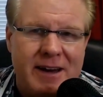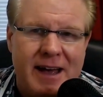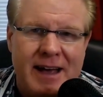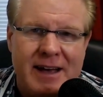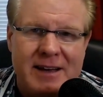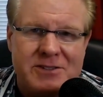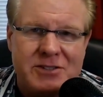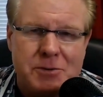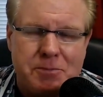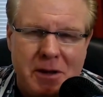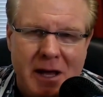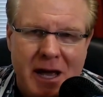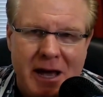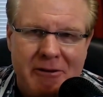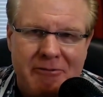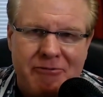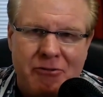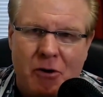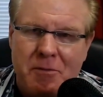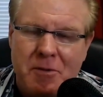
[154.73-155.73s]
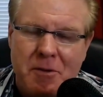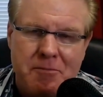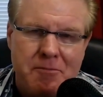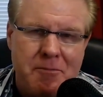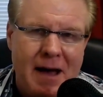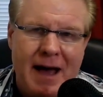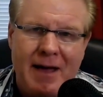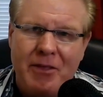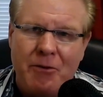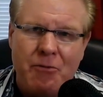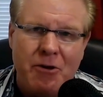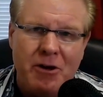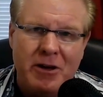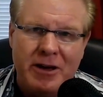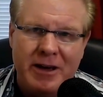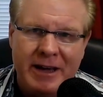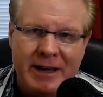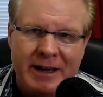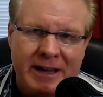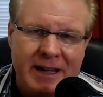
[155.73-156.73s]
as the platform, and by the
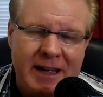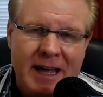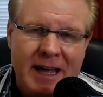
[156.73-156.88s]
way,